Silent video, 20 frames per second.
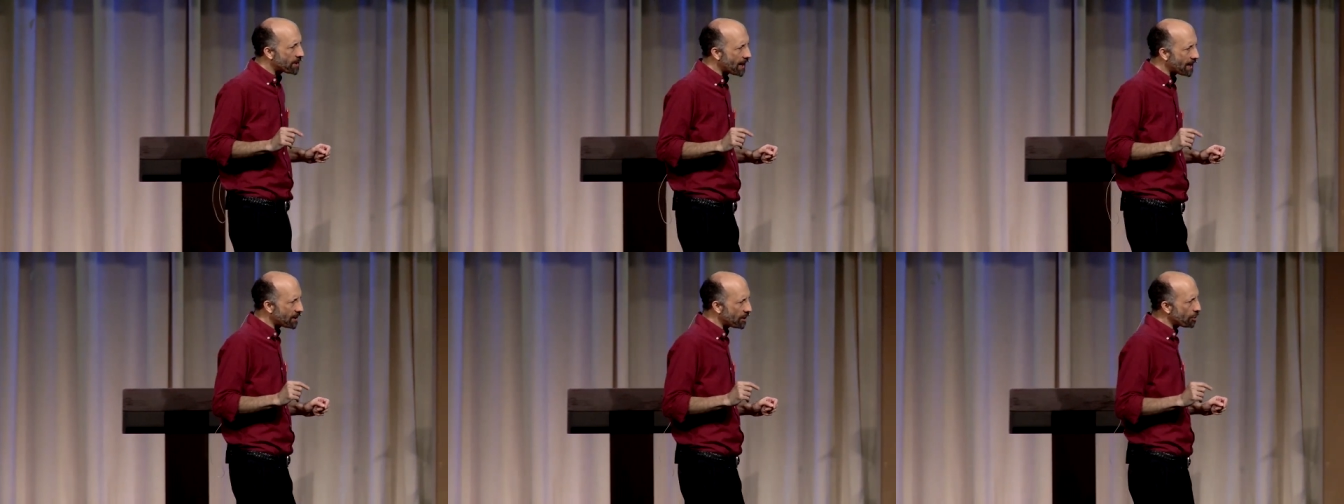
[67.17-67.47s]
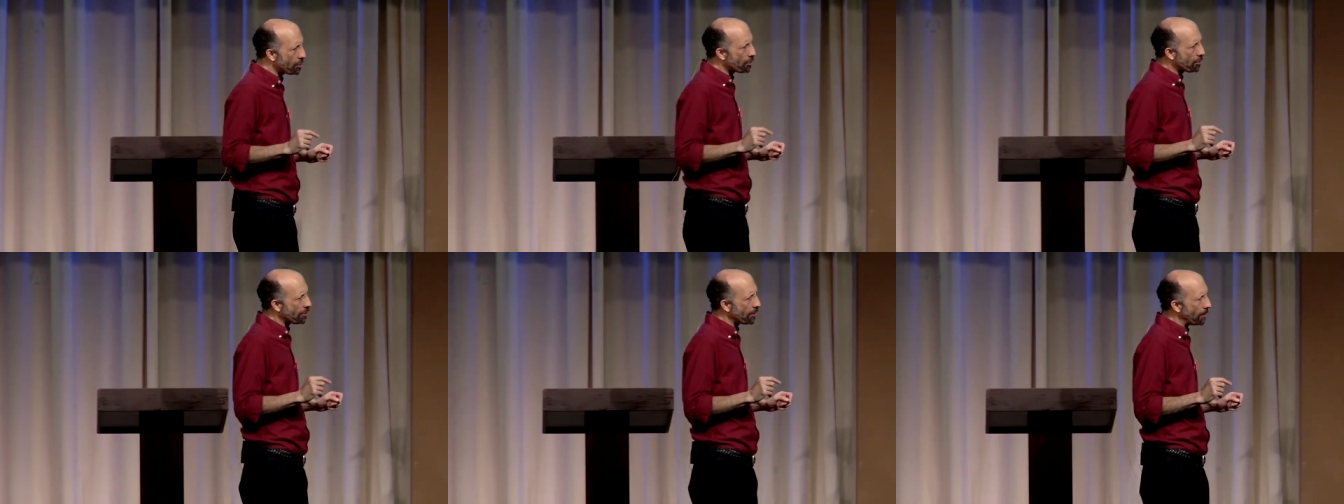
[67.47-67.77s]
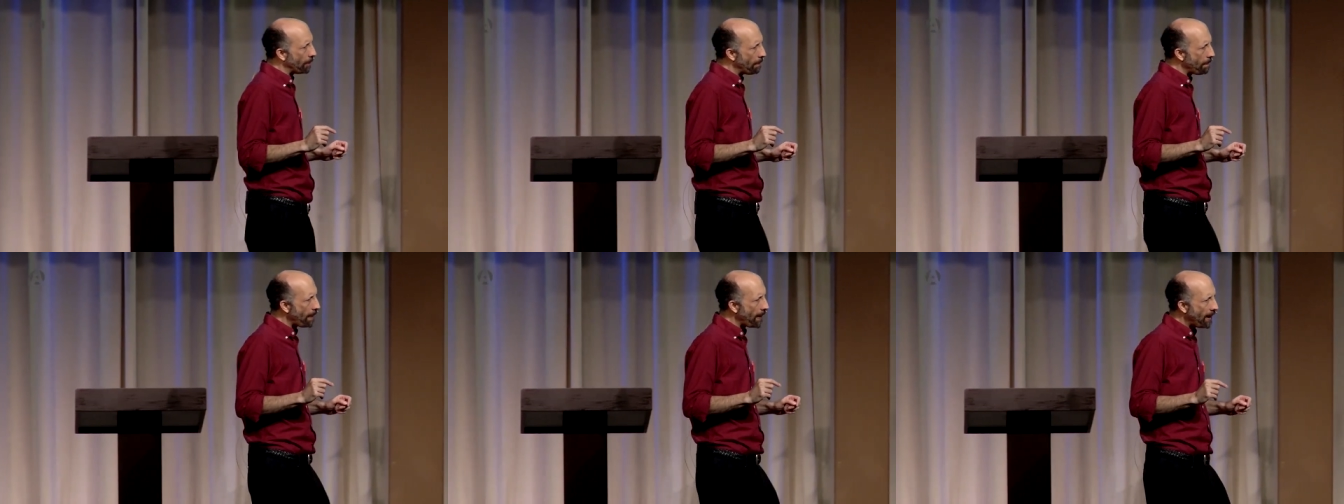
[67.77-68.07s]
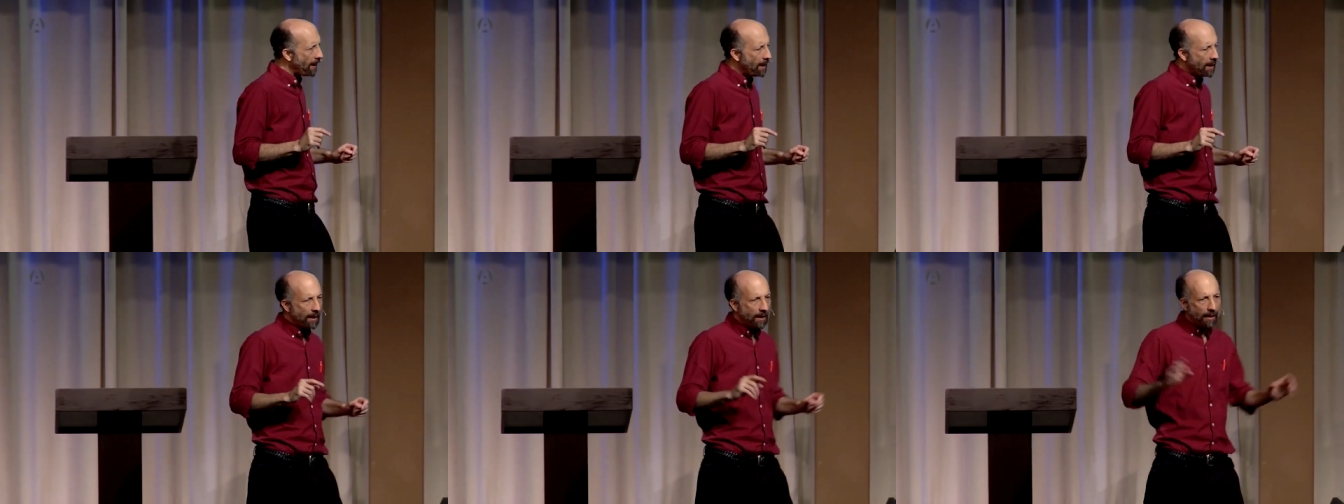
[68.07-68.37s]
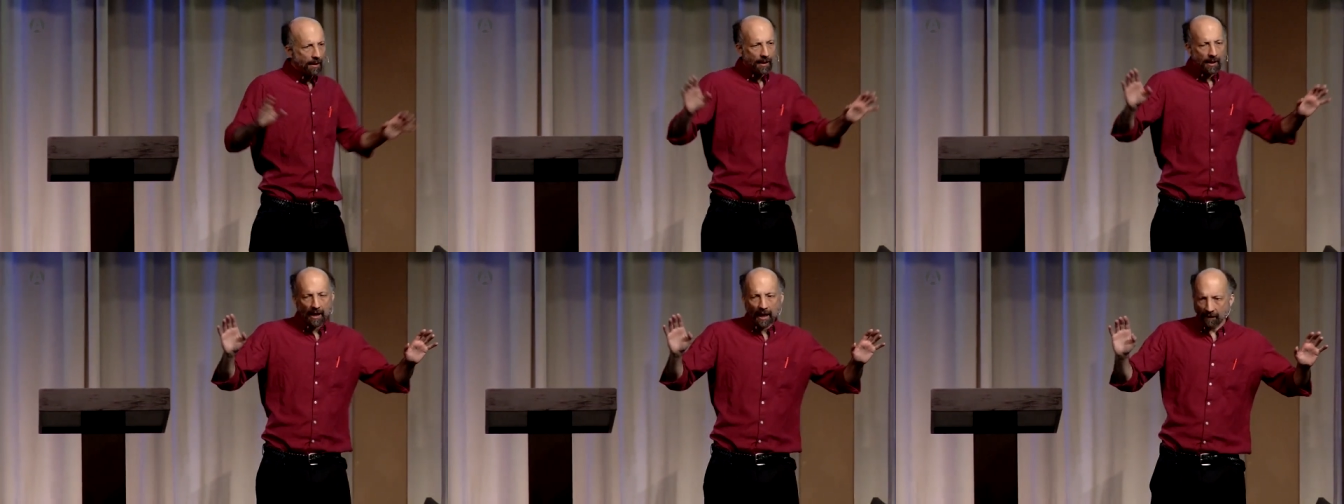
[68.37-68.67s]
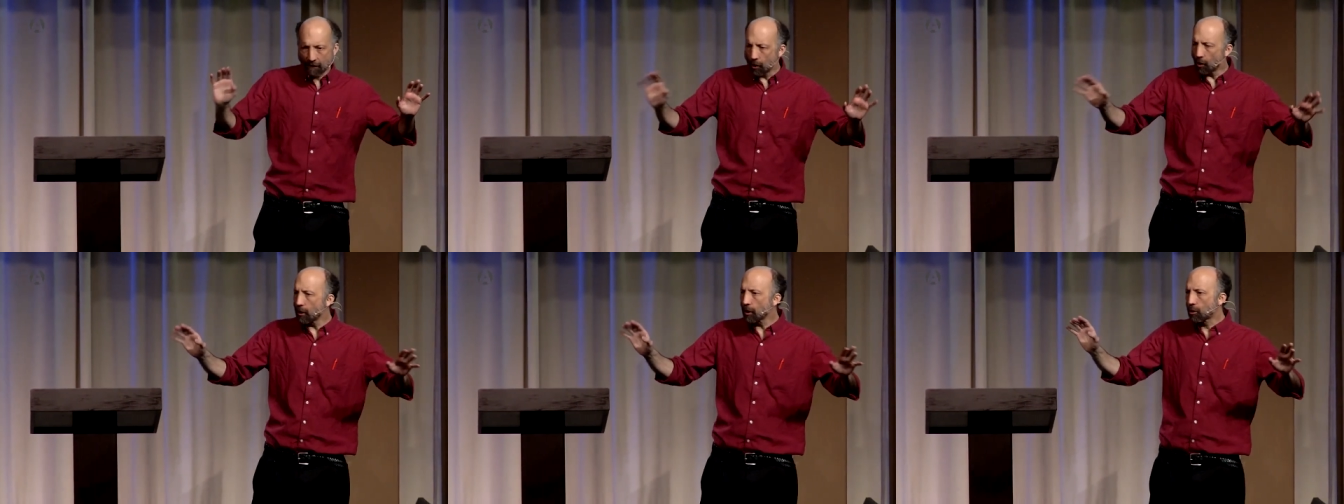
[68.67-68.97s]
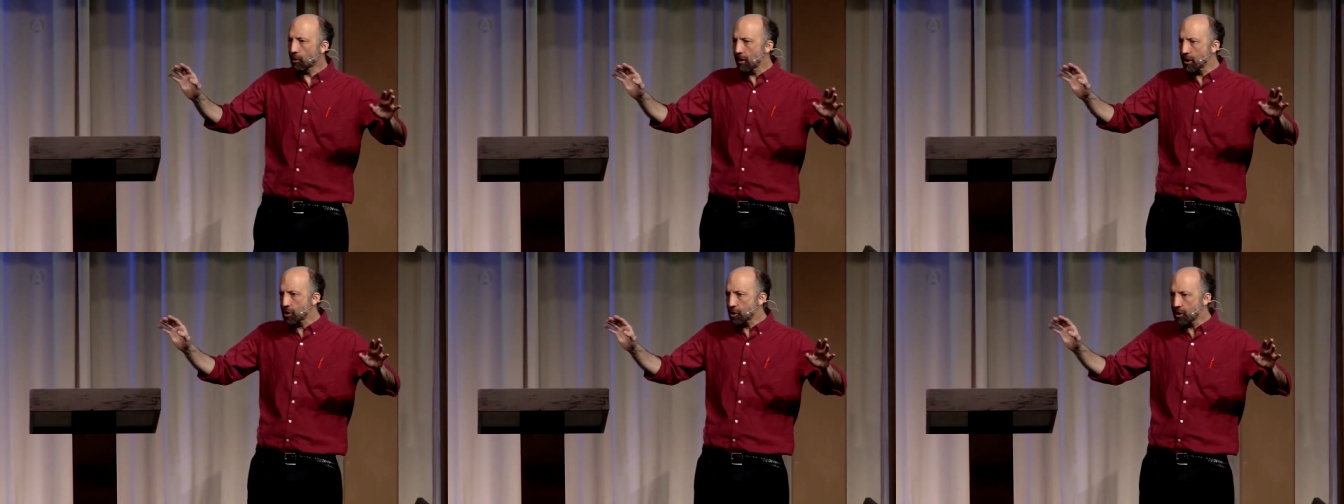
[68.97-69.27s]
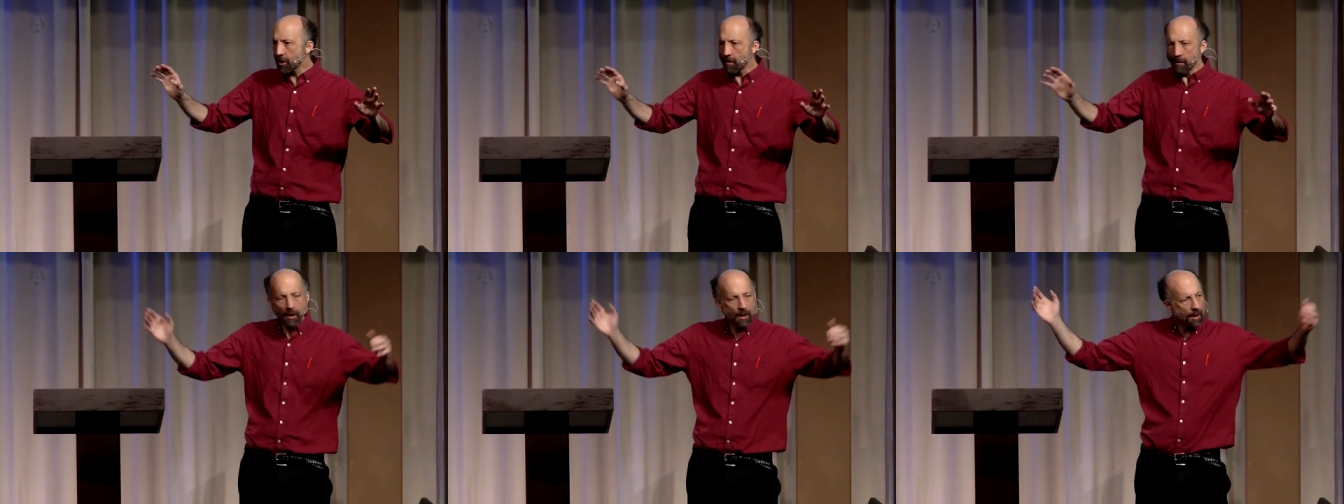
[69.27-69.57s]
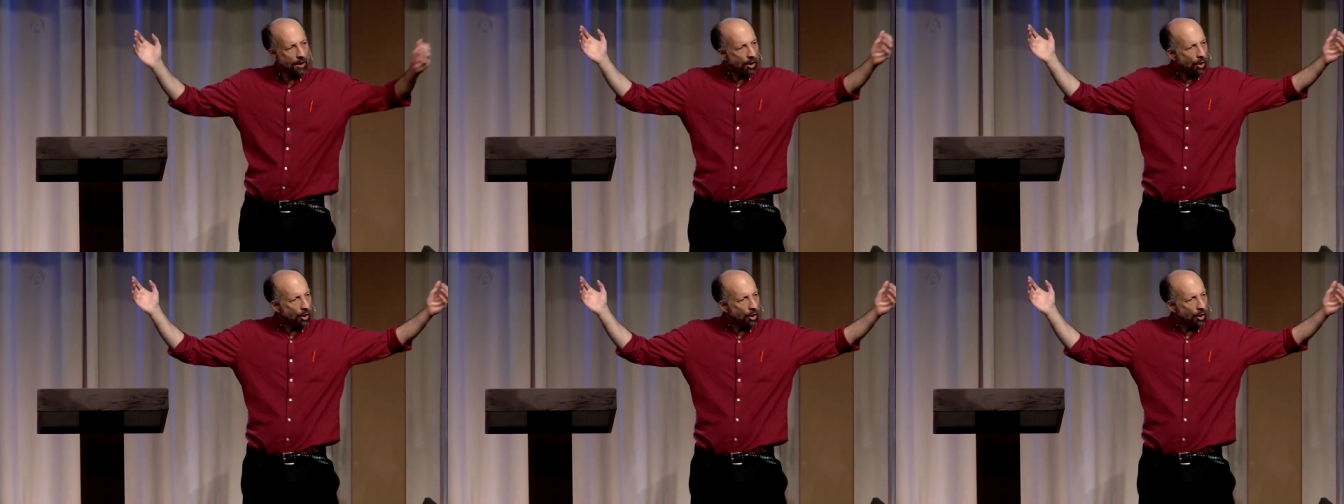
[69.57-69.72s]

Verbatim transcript: says is true. If you're a Christian,